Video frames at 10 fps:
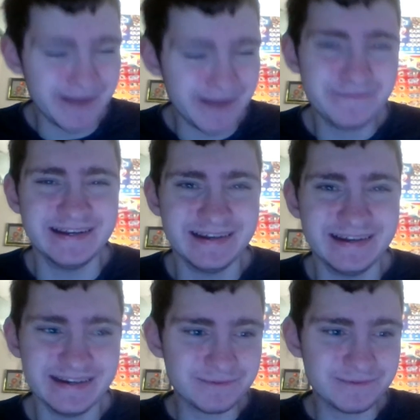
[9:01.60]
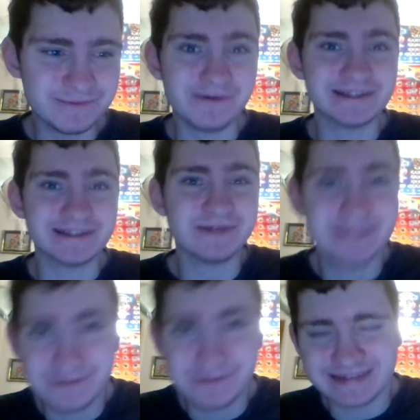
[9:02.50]
Every time, I'm trying to watch The Price is
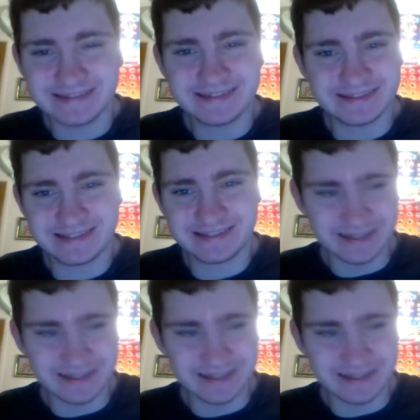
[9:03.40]
Right, and it's just